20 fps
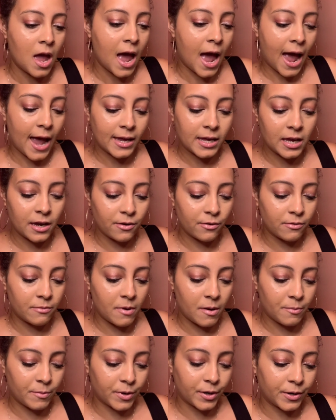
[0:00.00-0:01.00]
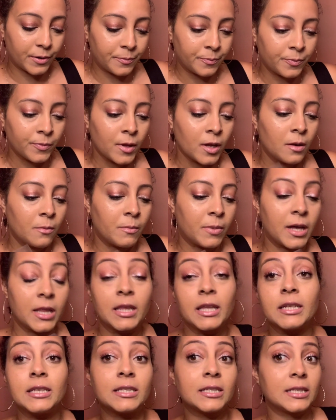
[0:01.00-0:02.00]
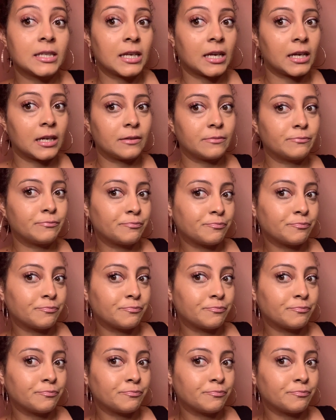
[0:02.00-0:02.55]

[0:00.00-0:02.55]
I can't remember, but let's see.